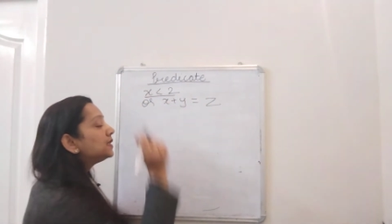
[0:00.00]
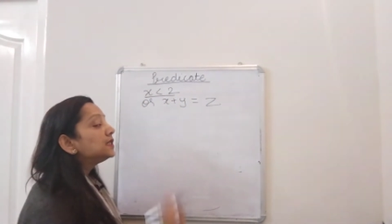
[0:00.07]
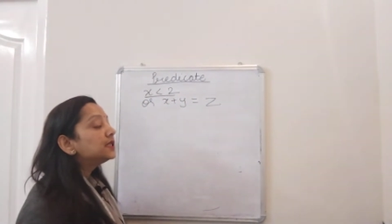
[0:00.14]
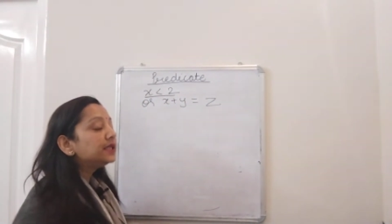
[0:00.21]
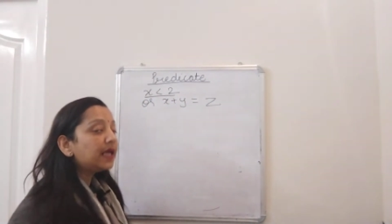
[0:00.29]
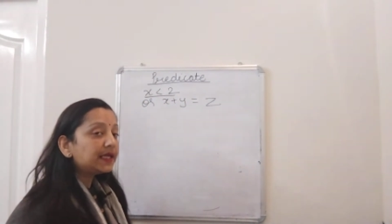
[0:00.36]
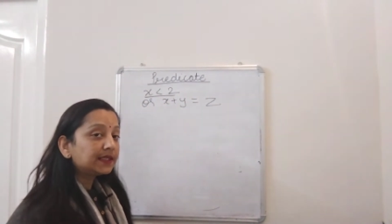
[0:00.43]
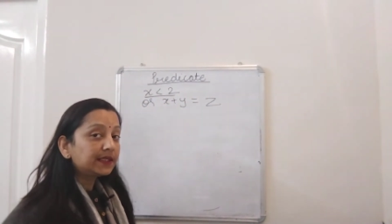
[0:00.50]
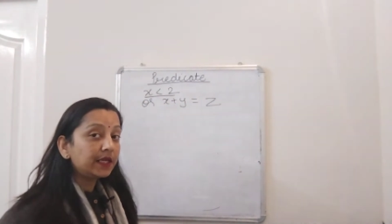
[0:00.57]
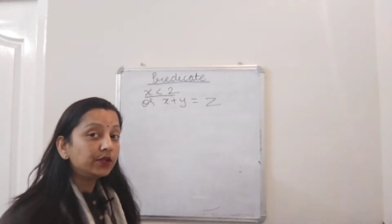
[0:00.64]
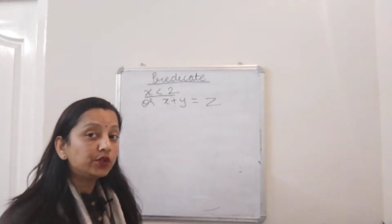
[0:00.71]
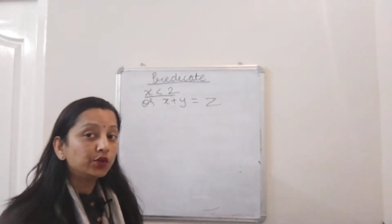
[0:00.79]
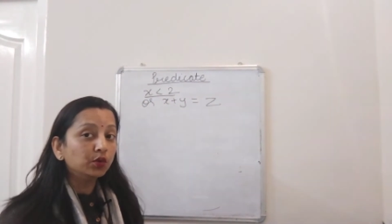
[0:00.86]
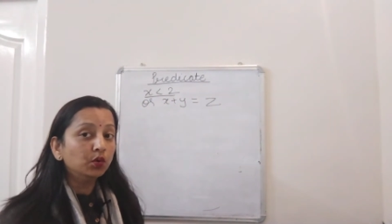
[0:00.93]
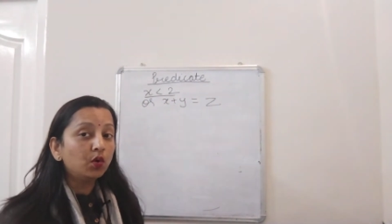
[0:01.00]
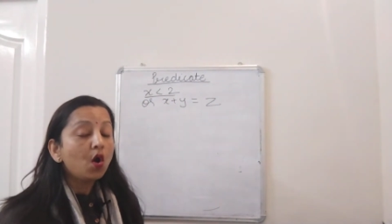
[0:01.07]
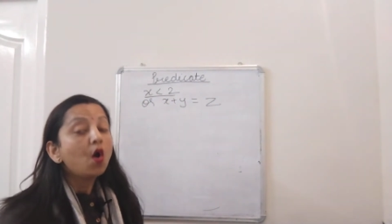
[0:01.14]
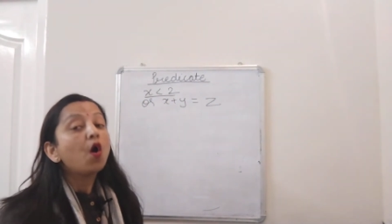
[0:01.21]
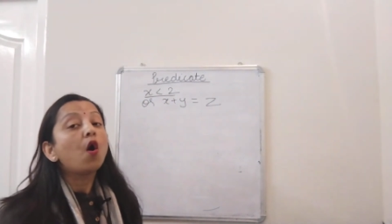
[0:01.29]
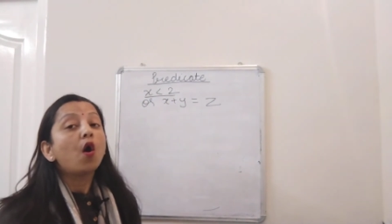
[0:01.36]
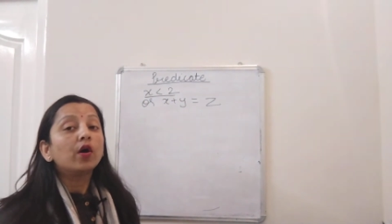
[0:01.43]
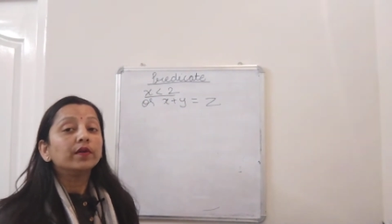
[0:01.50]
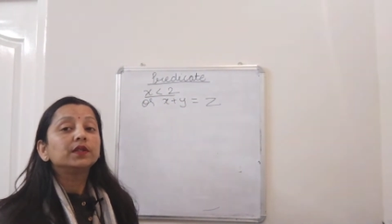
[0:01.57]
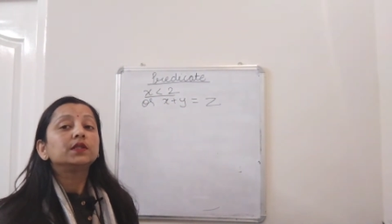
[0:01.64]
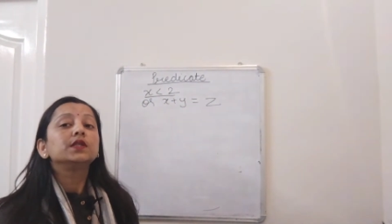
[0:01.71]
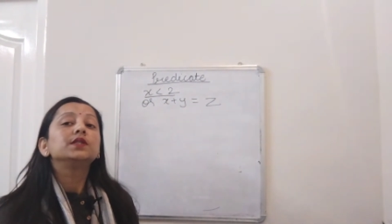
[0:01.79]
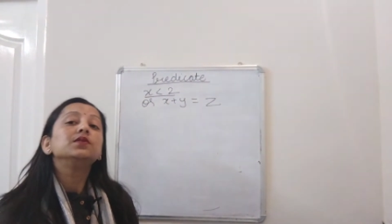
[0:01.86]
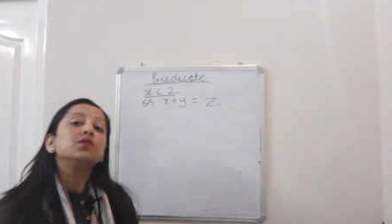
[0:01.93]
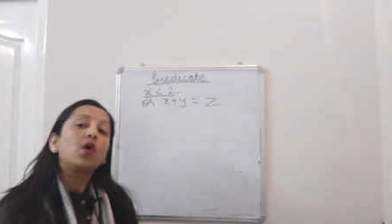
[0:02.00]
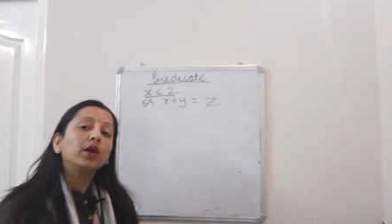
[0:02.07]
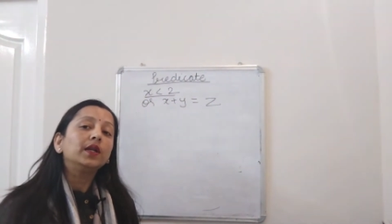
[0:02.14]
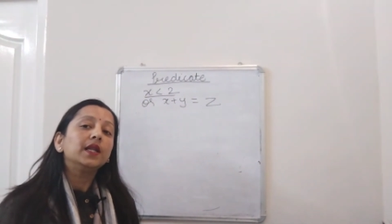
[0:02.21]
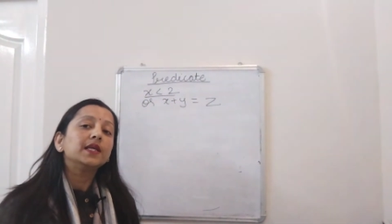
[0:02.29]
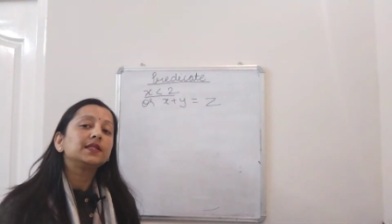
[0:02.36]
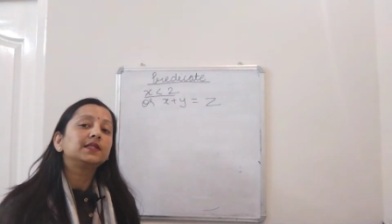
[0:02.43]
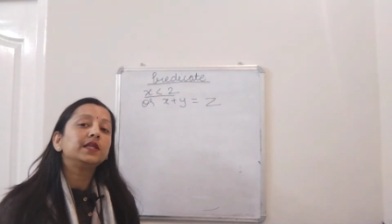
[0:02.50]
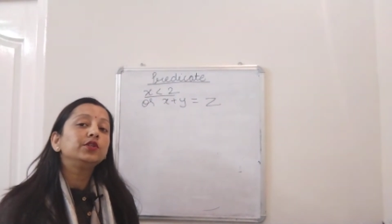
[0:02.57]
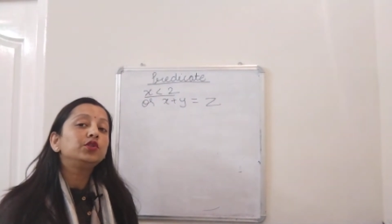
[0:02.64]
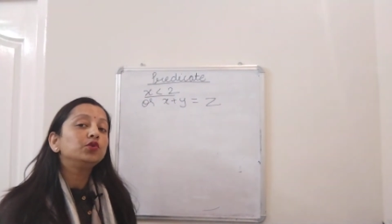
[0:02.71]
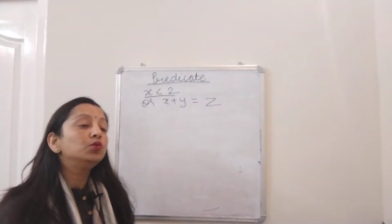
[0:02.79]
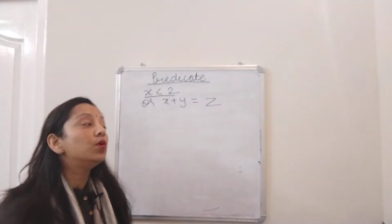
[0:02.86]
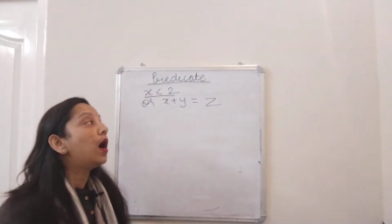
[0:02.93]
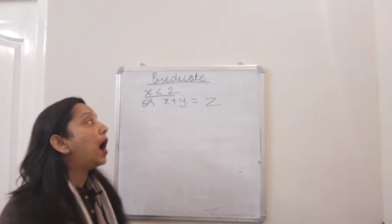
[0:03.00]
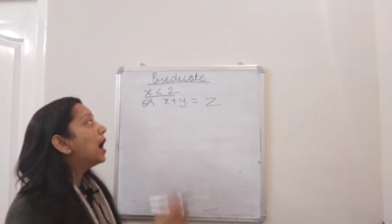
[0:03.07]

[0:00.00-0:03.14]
is less than 2 or it is not less than 2